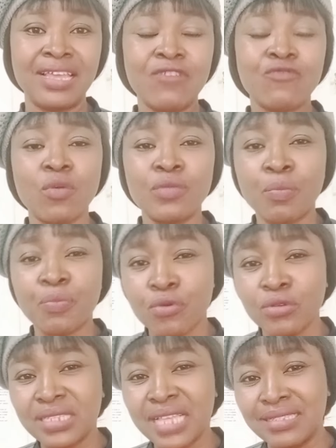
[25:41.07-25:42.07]
from the
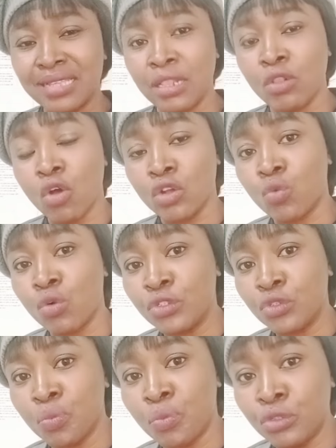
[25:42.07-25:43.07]
process the Lord
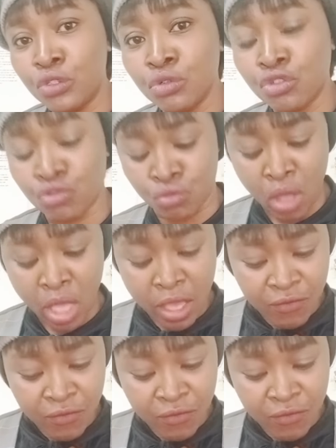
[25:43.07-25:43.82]
wants to put you through.